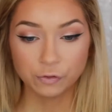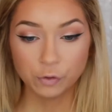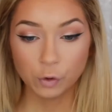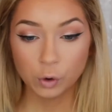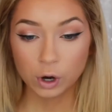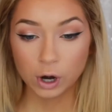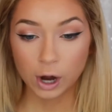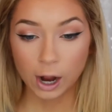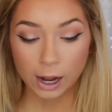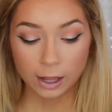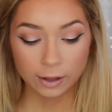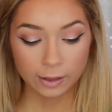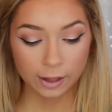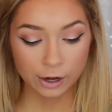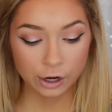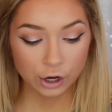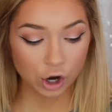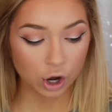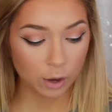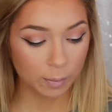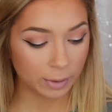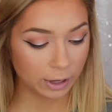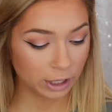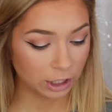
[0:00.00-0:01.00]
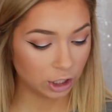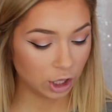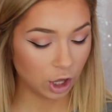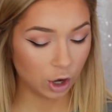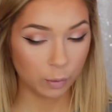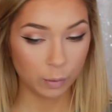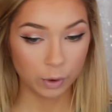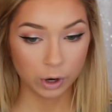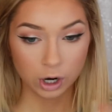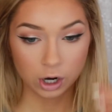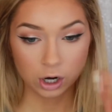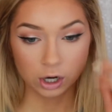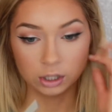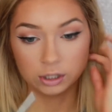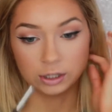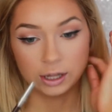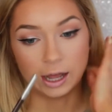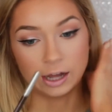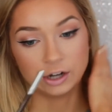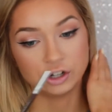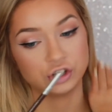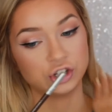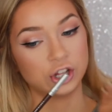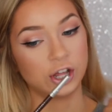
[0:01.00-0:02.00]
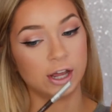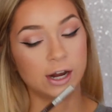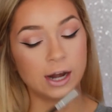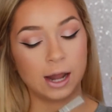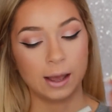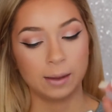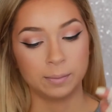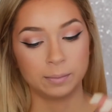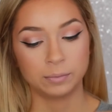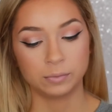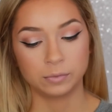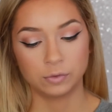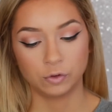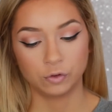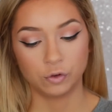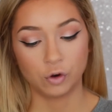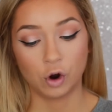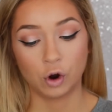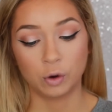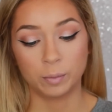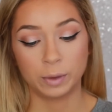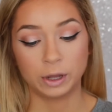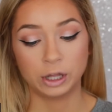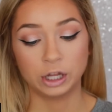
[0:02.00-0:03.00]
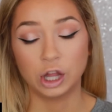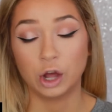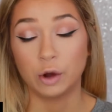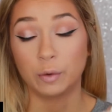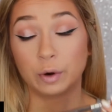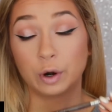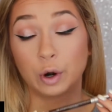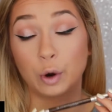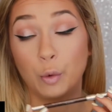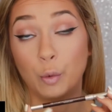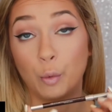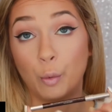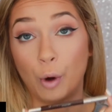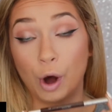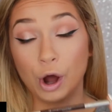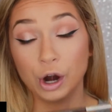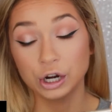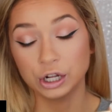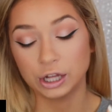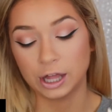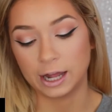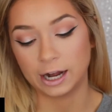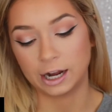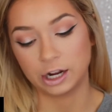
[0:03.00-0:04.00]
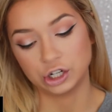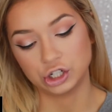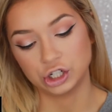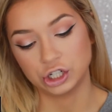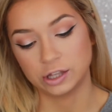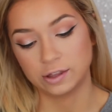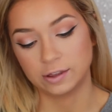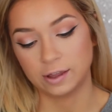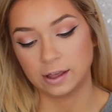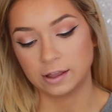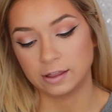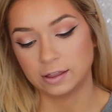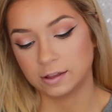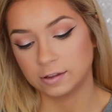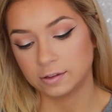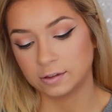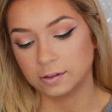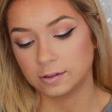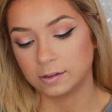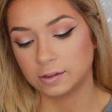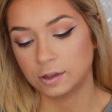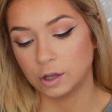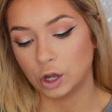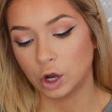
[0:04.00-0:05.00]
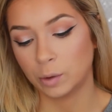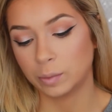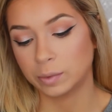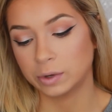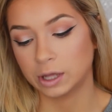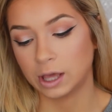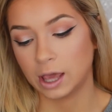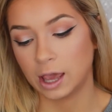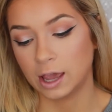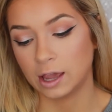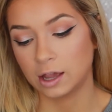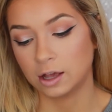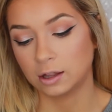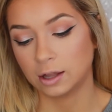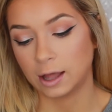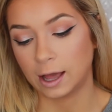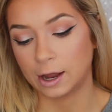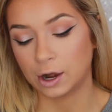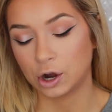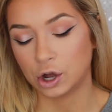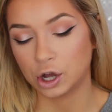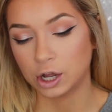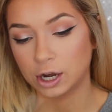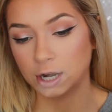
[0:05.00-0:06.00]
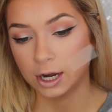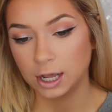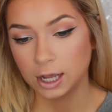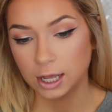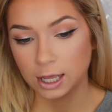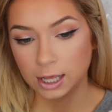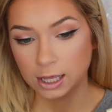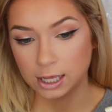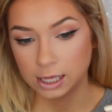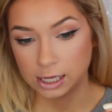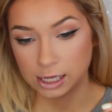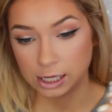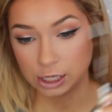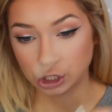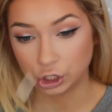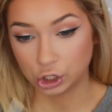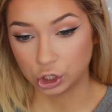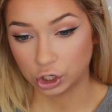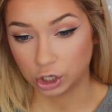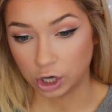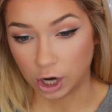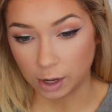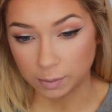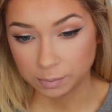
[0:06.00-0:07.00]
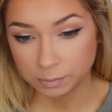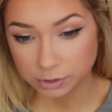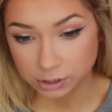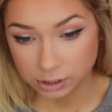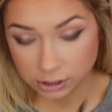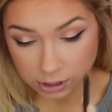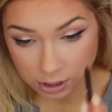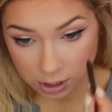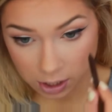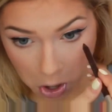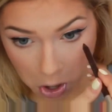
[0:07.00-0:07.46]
For eyeliner on my lower lash line, on my lower waterline I should say, this is the Urban Decay Glide On in Corrupt.